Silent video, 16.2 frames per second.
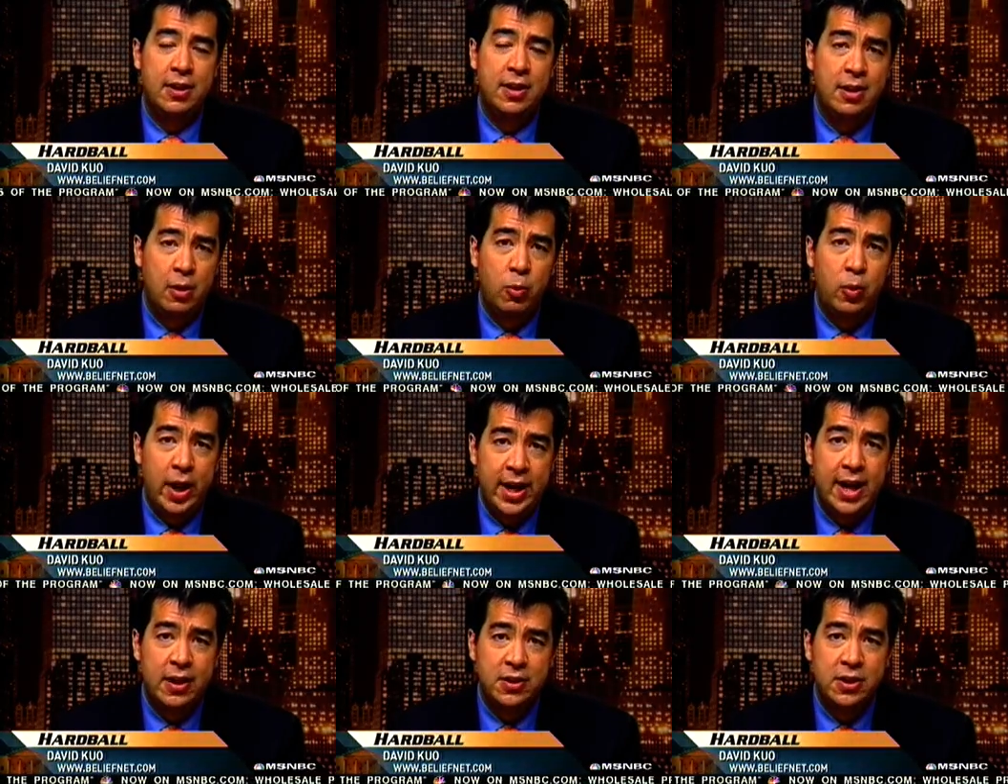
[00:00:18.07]
did the
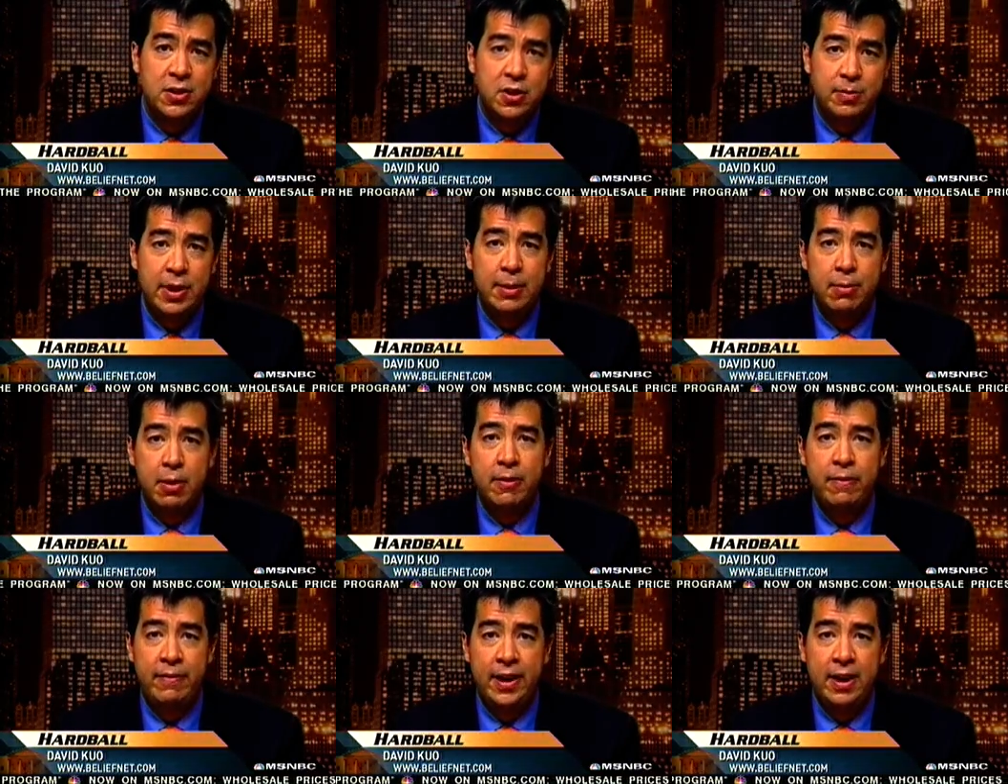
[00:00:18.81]
White House use
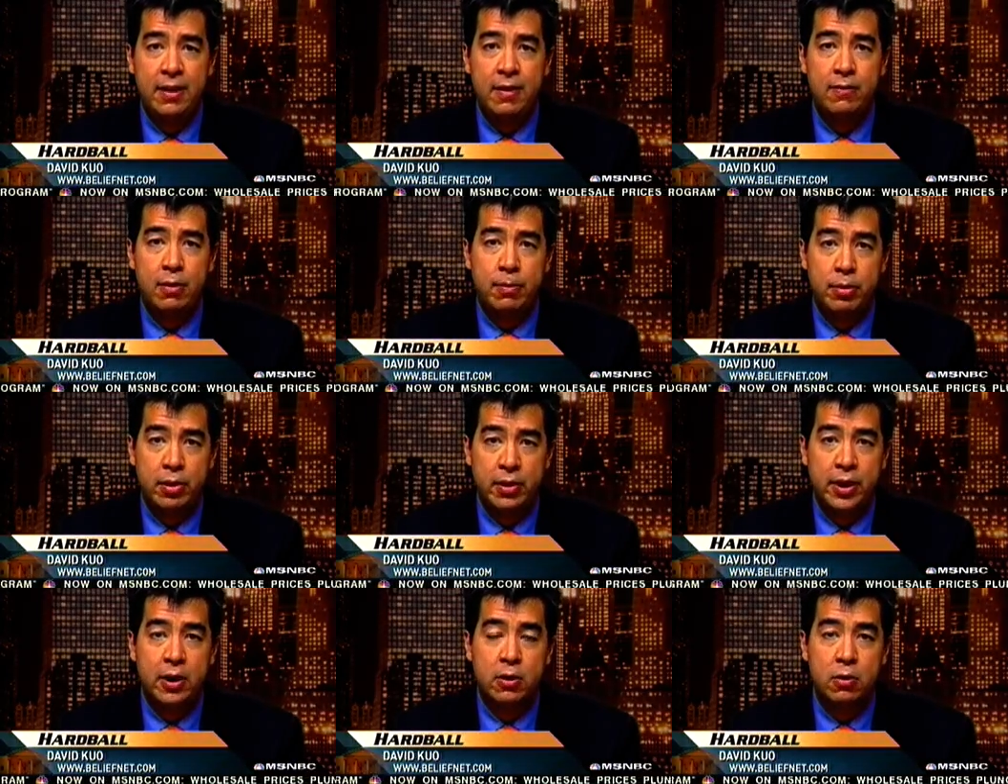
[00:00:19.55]
people of faith for
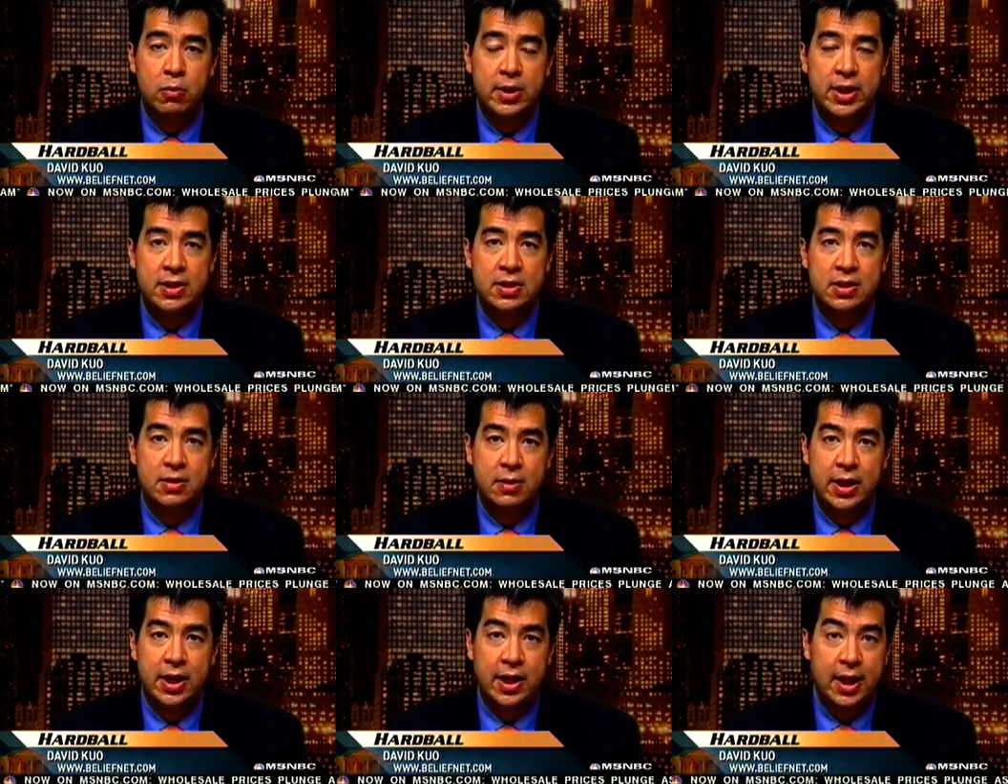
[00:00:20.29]
political
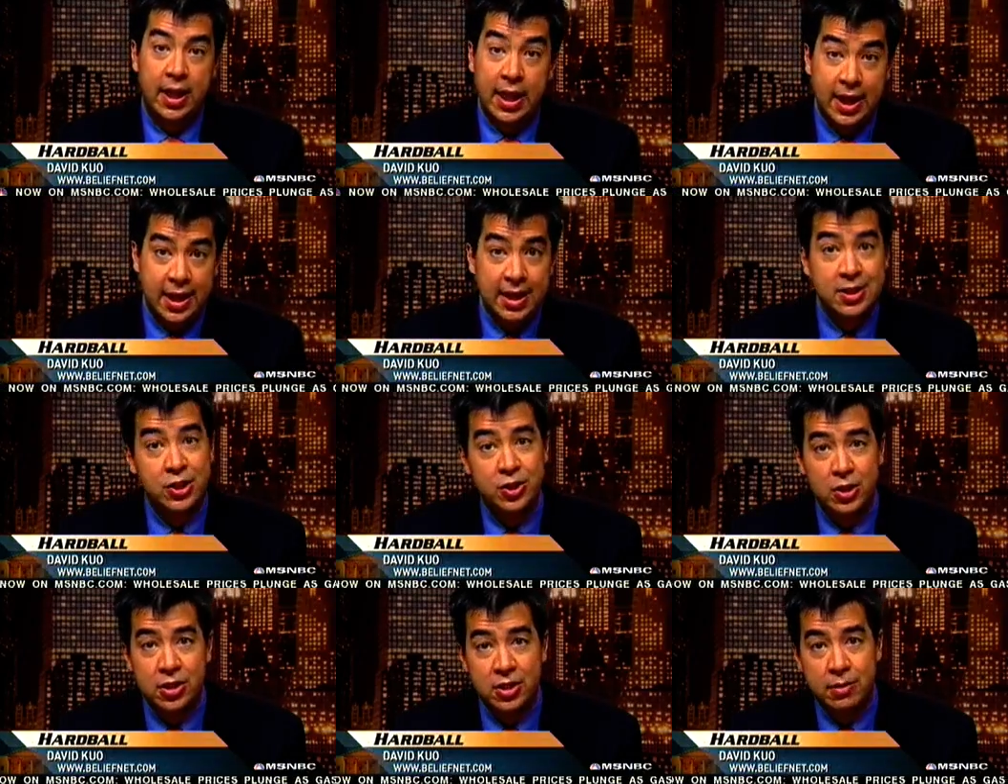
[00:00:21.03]
reasons, right? This
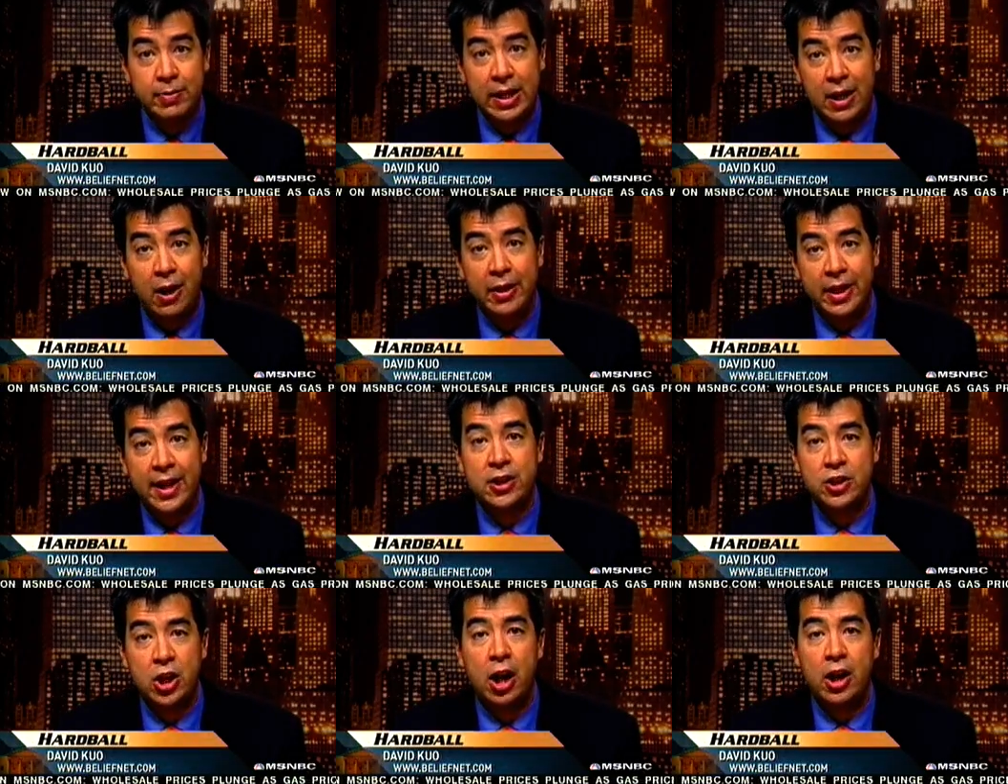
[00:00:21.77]
shouldn't be all
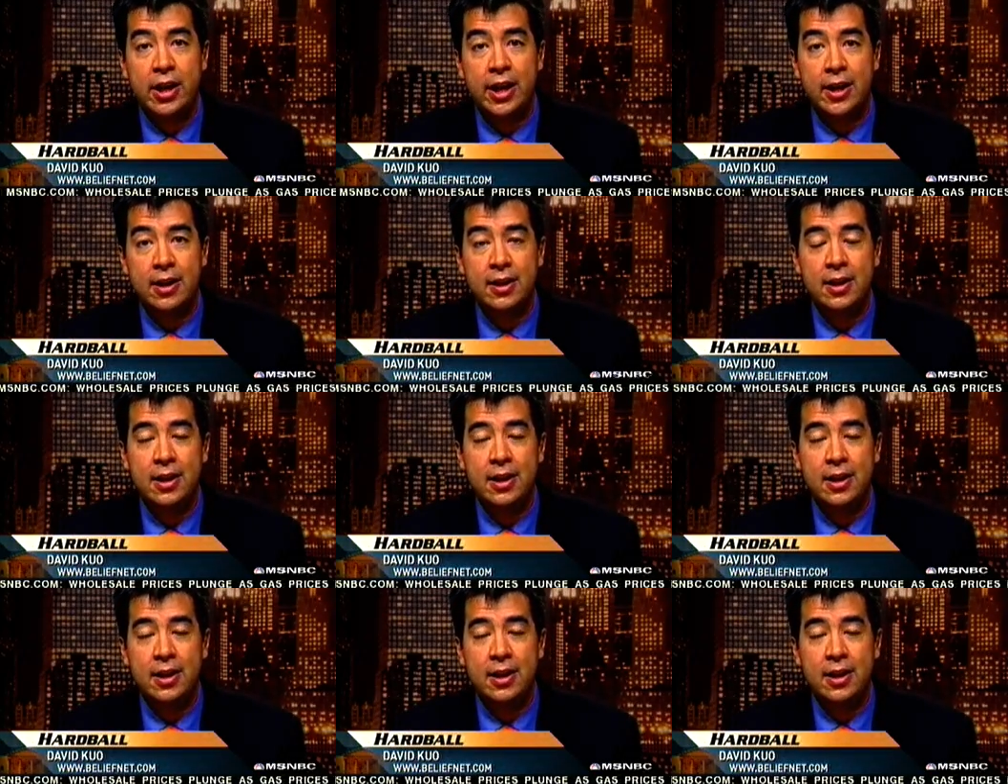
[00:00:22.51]
that shocking,